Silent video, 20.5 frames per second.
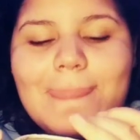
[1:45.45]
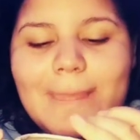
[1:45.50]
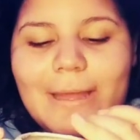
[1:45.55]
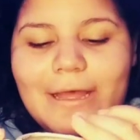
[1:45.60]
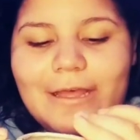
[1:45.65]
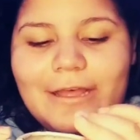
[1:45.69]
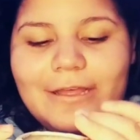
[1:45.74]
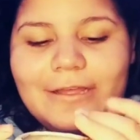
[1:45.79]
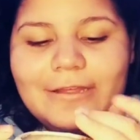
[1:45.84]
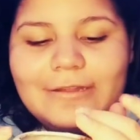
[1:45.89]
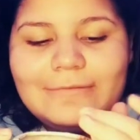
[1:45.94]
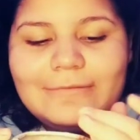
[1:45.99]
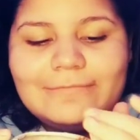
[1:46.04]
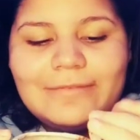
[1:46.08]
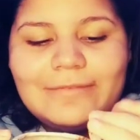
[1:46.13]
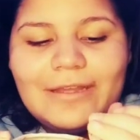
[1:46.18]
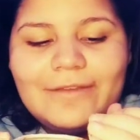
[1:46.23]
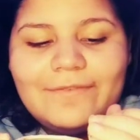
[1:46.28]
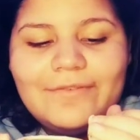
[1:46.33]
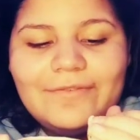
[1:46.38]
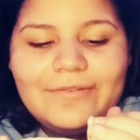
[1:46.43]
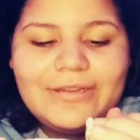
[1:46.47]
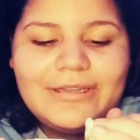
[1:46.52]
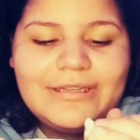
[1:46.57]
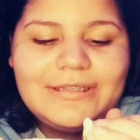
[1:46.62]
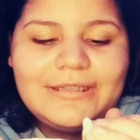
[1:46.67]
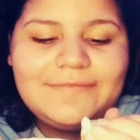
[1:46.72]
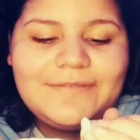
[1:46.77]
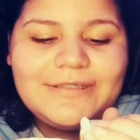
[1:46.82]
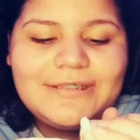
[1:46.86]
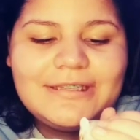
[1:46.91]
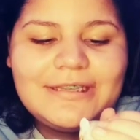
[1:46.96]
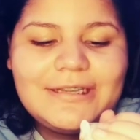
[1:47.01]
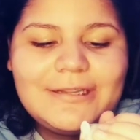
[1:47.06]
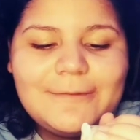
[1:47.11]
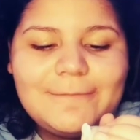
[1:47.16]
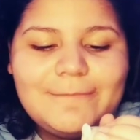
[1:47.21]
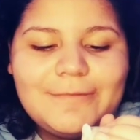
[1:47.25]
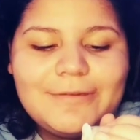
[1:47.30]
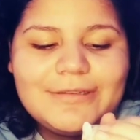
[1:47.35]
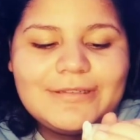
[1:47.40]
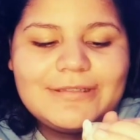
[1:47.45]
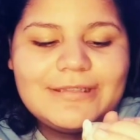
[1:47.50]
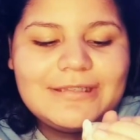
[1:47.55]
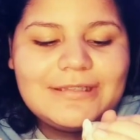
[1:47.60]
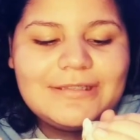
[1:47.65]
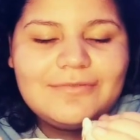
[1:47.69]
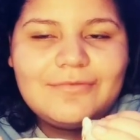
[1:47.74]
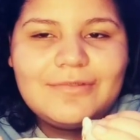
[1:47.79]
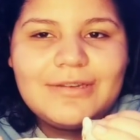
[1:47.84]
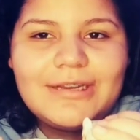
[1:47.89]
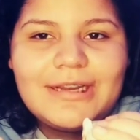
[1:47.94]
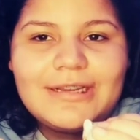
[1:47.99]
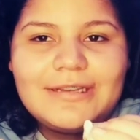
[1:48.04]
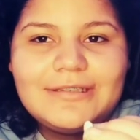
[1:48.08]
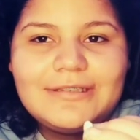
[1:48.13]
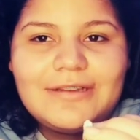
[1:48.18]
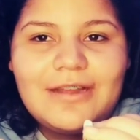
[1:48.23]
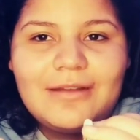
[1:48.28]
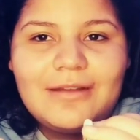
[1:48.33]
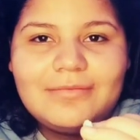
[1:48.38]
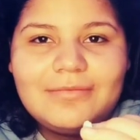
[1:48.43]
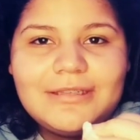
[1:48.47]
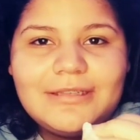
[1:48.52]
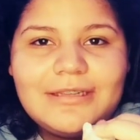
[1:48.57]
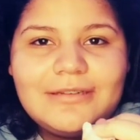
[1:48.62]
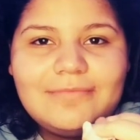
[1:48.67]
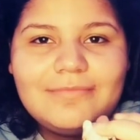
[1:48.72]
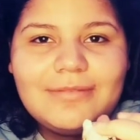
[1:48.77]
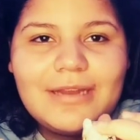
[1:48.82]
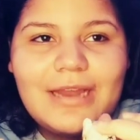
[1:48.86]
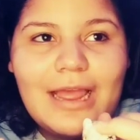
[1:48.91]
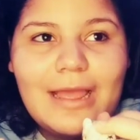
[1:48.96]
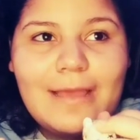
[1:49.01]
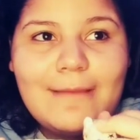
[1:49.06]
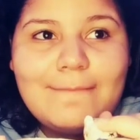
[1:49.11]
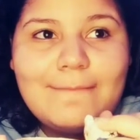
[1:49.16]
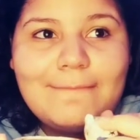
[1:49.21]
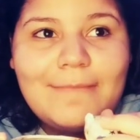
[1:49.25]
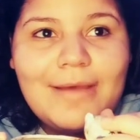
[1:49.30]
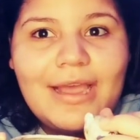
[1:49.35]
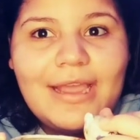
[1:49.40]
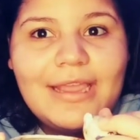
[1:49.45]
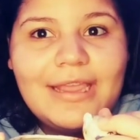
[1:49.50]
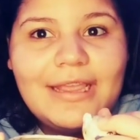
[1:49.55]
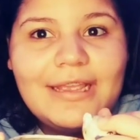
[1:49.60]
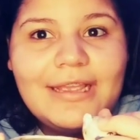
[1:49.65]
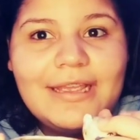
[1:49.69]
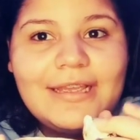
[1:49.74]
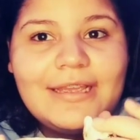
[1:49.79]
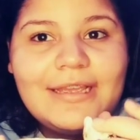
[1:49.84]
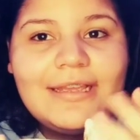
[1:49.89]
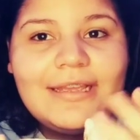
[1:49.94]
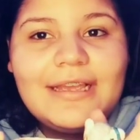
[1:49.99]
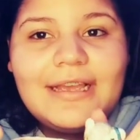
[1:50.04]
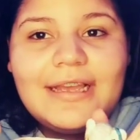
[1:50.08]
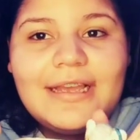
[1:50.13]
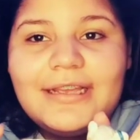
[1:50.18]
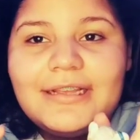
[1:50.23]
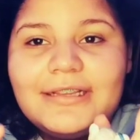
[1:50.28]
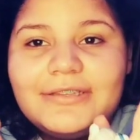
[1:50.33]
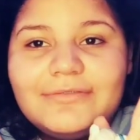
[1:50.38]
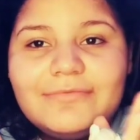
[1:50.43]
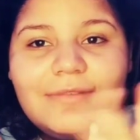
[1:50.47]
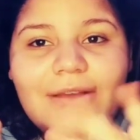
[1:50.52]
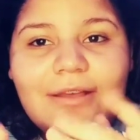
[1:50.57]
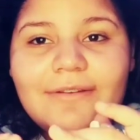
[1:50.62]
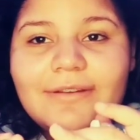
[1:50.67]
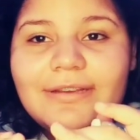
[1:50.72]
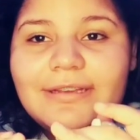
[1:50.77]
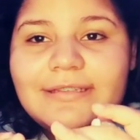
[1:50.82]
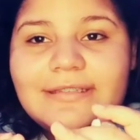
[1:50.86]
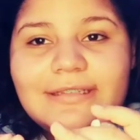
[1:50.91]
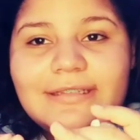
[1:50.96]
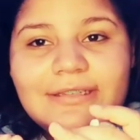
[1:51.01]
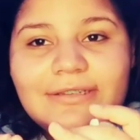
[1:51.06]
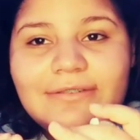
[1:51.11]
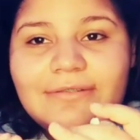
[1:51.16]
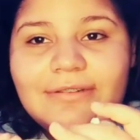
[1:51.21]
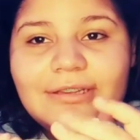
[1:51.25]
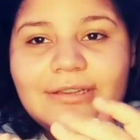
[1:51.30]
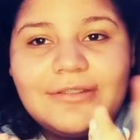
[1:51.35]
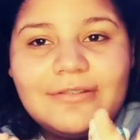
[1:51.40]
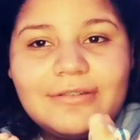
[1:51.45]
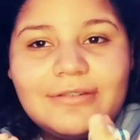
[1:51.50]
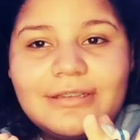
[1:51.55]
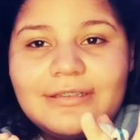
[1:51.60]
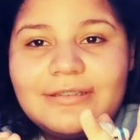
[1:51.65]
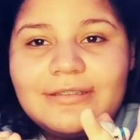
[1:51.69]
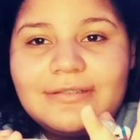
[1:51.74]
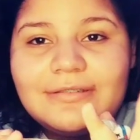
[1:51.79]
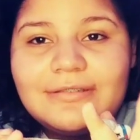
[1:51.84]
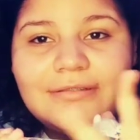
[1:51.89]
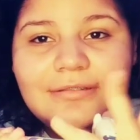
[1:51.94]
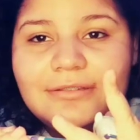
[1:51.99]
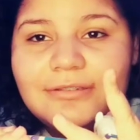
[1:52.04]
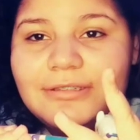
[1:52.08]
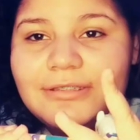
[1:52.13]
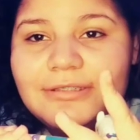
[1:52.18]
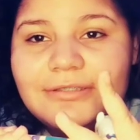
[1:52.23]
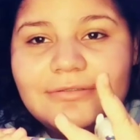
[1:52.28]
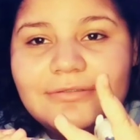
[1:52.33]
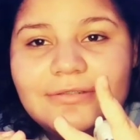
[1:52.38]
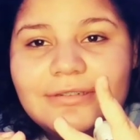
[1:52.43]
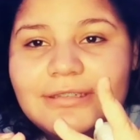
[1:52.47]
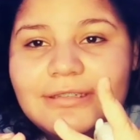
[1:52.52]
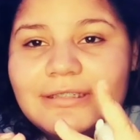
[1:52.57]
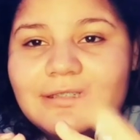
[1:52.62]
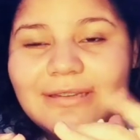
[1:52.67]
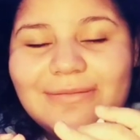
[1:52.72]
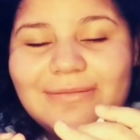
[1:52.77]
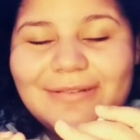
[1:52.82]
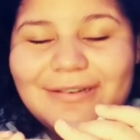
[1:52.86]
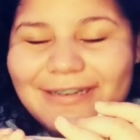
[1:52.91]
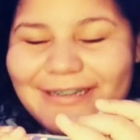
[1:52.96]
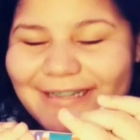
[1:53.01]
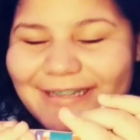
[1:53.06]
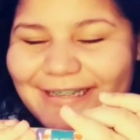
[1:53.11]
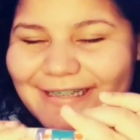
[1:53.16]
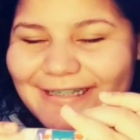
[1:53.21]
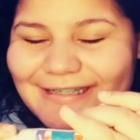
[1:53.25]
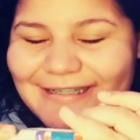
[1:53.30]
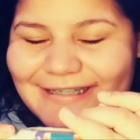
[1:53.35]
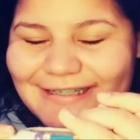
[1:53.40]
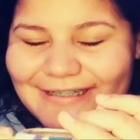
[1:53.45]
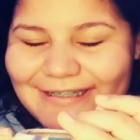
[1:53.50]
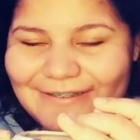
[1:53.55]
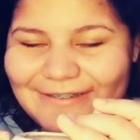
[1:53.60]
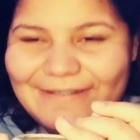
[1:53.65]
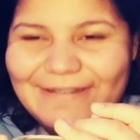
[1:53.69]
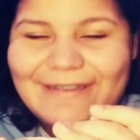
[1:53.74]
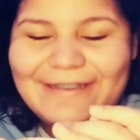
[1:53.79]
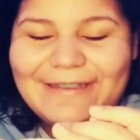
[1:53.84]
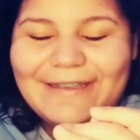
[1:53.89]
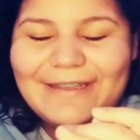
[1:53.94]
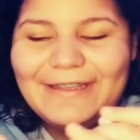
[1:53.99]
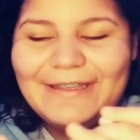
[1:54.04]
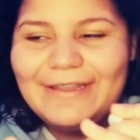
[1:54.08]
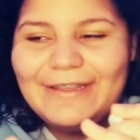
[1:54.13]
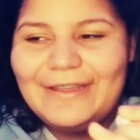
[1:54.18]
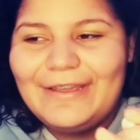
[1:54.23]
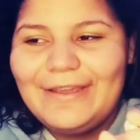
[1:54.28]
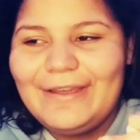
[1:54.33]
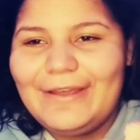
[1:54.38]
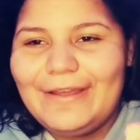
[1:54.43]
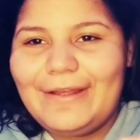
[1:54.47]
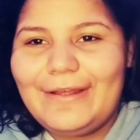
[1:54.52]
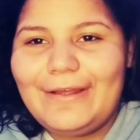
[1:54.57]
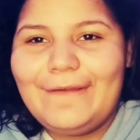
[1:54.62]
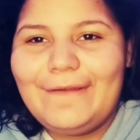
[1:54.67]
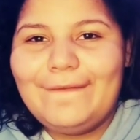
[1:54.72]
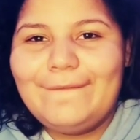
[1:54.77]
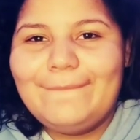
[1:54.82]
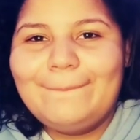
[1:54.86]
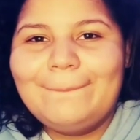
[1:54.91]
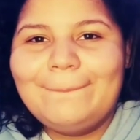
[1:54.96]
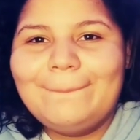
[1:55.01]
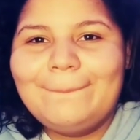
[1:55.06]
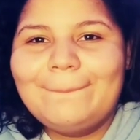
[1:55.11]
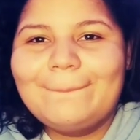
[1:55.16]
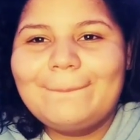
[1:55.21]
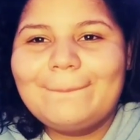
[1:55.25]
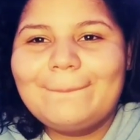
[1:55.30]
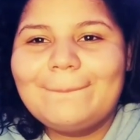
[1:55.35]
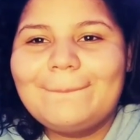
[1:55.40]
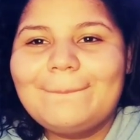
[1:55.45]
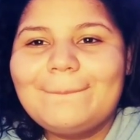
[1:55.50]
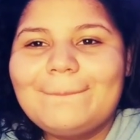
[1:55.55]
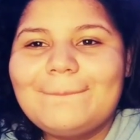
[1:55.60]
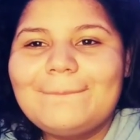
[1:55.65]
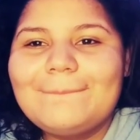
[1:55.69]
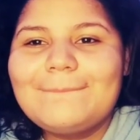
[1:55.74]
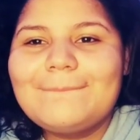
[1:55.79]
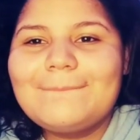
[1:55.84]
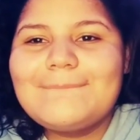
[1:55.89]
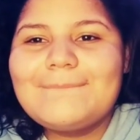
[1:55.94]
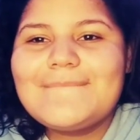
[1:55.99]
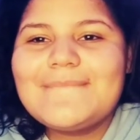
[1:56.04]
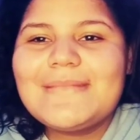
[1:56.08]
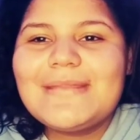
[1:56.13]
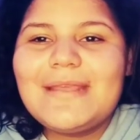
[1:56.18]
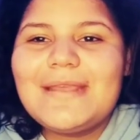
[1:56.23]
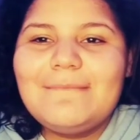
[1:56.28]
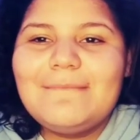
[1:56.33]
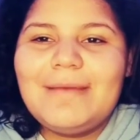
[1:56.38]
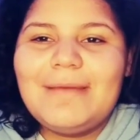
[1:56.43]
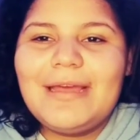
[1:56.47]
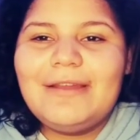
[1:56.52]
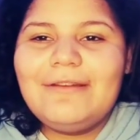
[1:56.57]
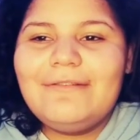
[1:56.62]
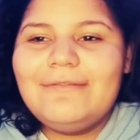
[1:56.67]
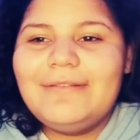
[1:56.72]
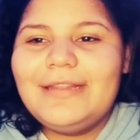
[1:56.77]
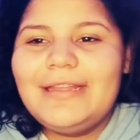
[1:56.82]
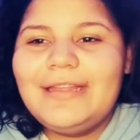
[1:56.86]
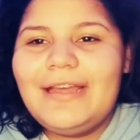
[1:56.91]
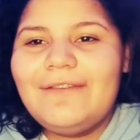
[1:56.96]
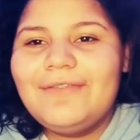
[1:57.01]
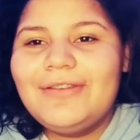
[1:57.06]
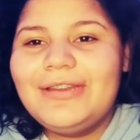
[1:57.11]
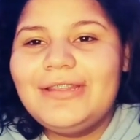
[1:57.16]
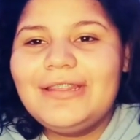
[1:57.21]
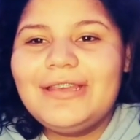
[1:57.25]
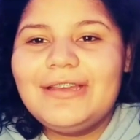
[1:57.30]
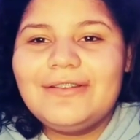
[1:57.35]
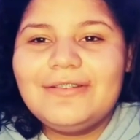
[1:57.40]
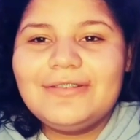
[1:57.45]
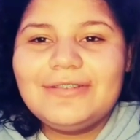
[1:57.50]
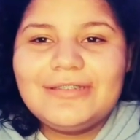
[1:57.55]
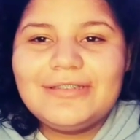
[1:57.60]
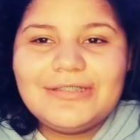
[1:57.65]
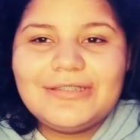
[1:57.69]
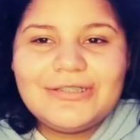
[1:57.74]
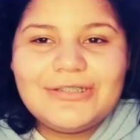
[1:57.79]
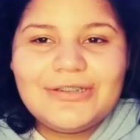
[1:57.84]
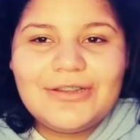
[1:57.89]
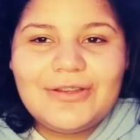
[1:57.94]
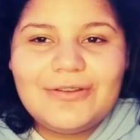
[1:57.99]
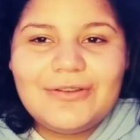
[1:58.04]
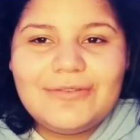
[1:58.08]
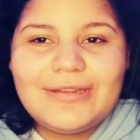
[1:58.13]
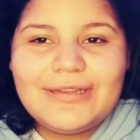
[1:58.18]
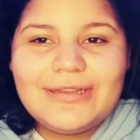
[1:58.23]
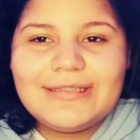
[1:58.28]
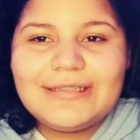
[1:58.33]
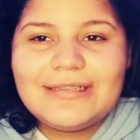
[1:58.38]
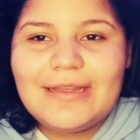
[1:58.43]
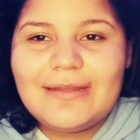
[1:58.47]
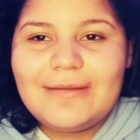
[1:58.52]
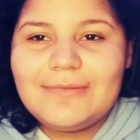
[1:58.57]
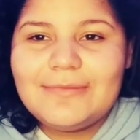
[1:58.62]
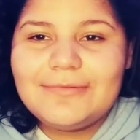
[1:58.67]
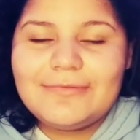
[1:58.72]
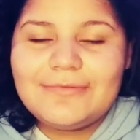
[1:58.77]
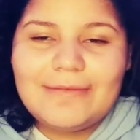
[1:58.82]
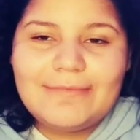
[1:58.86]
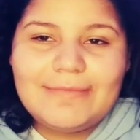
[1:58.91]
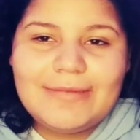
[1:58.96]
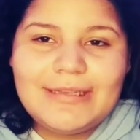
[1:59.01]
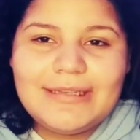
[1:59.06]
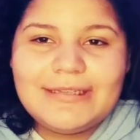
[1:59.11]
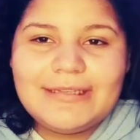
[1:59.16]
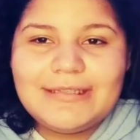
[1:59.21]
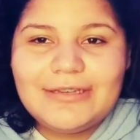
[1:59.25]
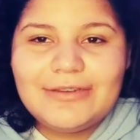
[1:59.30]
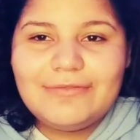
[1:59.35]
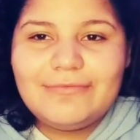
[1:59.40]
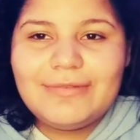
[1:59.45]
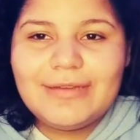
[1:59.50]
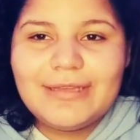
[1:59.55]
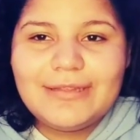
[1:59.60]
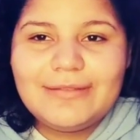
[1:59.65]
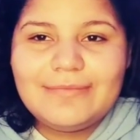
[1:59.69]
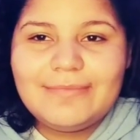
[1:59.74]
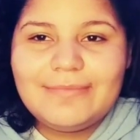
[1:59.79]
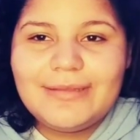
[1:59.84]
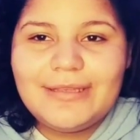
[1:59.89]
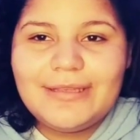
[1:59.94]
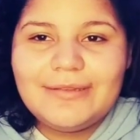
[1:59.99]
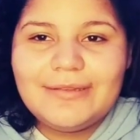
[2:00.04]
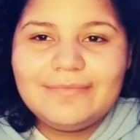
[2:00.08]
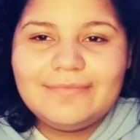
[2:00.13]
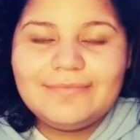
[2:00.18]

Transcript: Um, I haven't really visited the book since when I stopped it, but I might as well continue it. Three three stories I'm already continuing. Um, but I don't really have anything else to show except Remy is here with me.